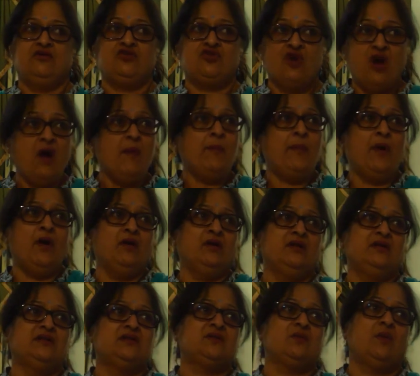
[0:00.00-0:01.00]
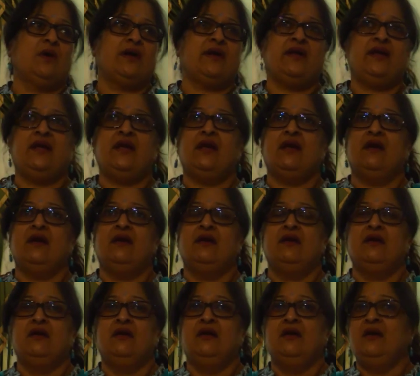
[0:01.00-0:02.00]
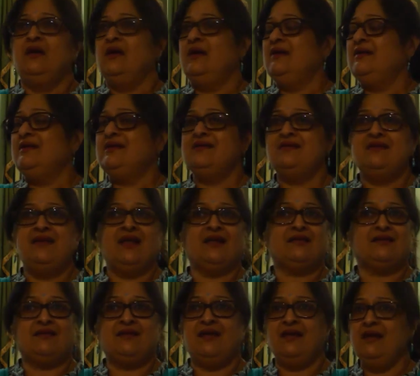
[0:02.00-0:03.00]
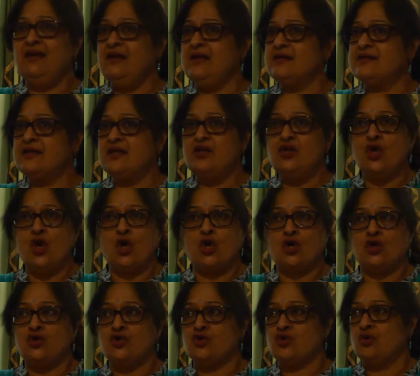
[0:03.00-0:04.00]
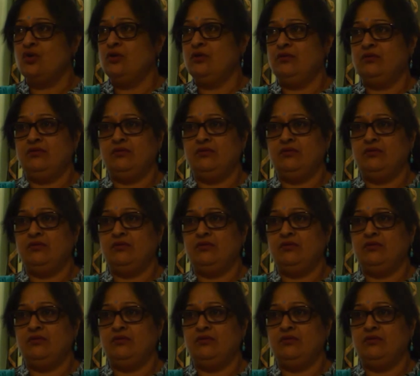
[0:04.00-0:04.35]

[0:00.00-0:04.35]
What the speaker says: Drop all this worry. Nothing is in your control.